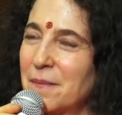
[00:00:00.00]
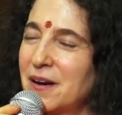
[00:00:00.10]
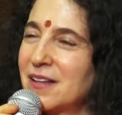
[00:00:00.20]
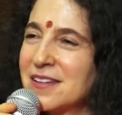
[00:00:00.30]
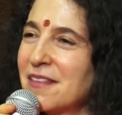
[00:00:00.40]
But
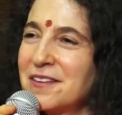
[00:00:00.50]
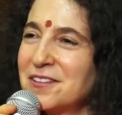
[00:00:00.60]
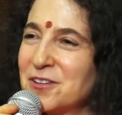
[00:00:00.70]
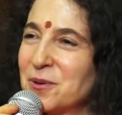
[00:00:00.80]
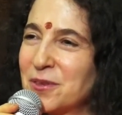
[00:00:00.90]
it has nothing
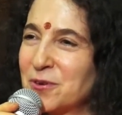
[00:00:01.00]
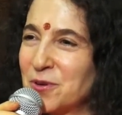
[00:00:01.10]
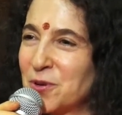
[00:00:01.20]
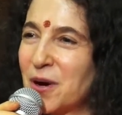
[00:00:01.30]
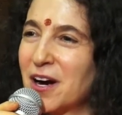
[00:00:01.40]
to do with who
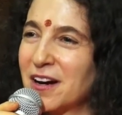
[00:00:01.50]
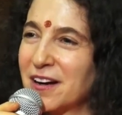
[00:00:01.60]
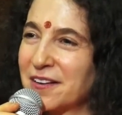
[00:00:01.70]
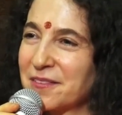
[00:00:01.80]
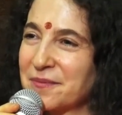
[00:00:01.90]
you are.
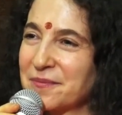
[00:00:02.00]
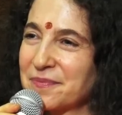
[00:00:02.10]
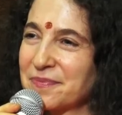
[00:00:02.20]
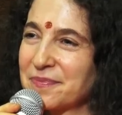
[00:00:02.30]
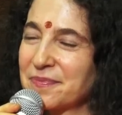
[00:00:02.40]

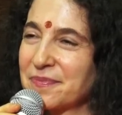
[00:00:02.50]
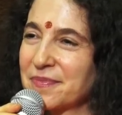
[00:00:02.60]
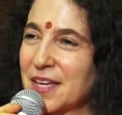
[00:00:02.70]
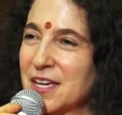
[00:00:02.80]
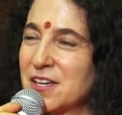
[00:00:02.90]

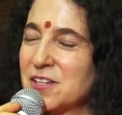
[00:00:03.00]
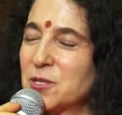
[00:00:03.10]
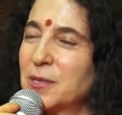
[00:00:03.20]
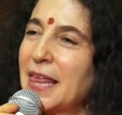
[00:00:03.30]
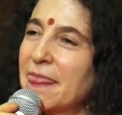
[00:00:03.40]

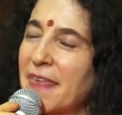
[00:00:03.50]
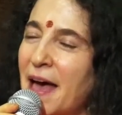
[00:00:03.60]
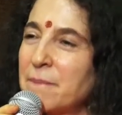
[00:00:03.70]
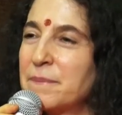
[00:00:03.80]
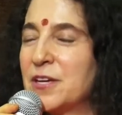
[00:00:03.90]
So let
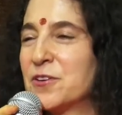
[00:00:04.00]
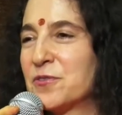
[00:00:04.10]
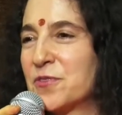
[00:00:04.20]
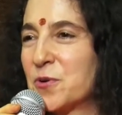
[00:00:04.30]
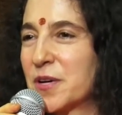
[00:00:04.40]
that be your
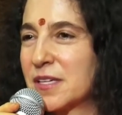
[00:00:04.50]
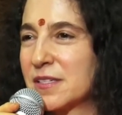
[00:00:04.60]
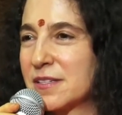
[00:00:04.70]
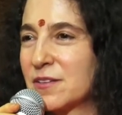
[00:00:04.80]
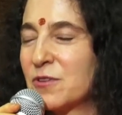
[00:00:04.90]

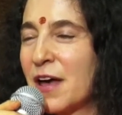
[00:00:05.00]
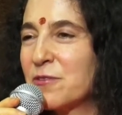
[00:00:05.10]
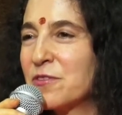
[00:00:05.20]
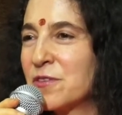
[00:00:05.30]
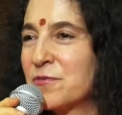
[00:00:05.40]
focus,
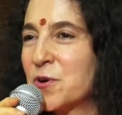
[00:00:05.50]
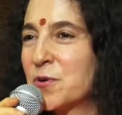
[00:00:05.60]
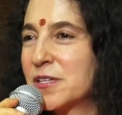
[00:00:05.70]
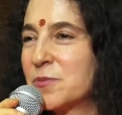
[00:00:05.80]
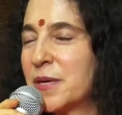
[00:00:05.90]
rather than the
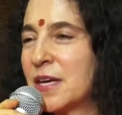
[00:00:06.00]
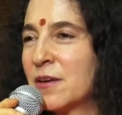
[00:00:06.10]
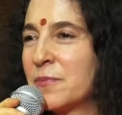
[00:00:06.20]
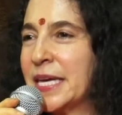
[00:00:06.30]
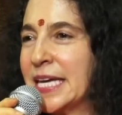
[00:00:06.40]
focus being
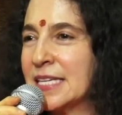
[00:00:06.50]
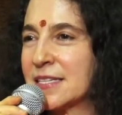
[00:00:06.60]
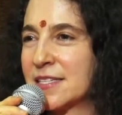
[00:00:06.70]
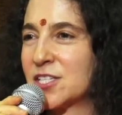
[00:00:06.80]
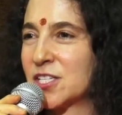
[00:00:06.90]
on making
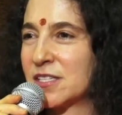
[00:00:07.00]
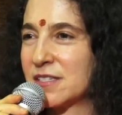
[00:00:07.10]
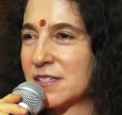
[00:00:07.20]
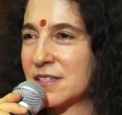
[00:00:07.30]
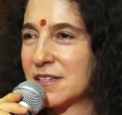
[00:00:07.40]

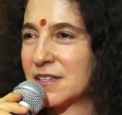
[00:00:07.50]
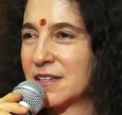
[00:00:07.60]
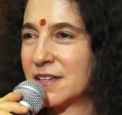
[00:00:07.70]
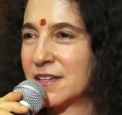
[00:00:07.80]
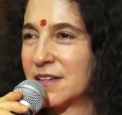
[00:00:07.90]
decisions.
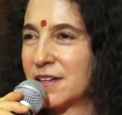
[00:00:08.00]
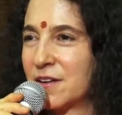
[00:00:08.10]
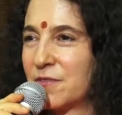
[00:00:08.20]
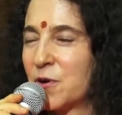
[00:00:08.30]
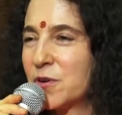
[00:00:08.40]

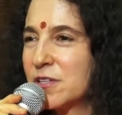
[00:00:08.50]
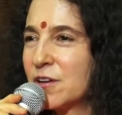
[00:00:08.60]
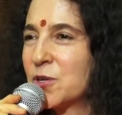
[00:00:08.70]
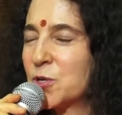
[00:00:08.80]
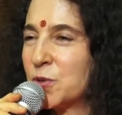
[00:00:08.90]
Focus
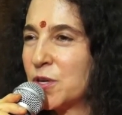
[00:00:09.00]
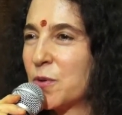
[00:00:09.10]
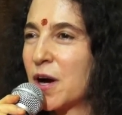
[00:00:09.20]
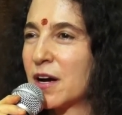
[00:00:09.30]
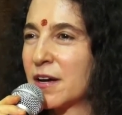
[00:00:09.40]
on who
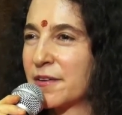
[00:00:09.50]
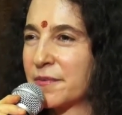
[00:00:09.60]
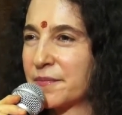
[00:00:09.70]
you are.